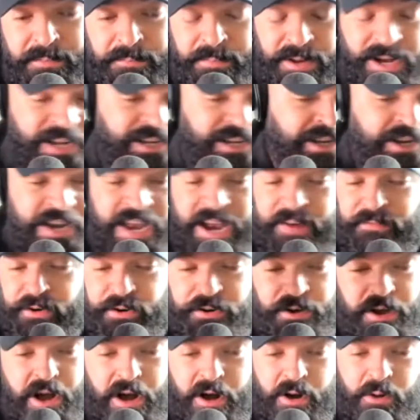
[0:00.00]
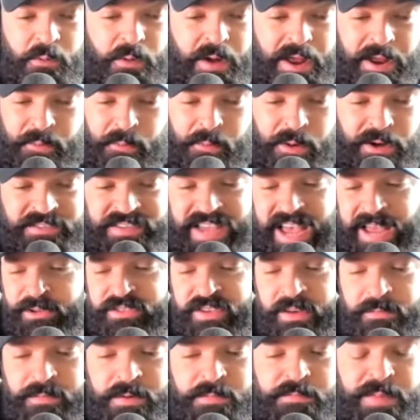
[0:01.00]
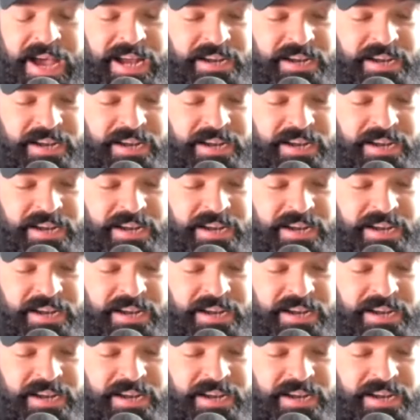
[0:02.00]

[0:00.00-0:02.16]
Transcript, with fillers: but you never know what time he's coming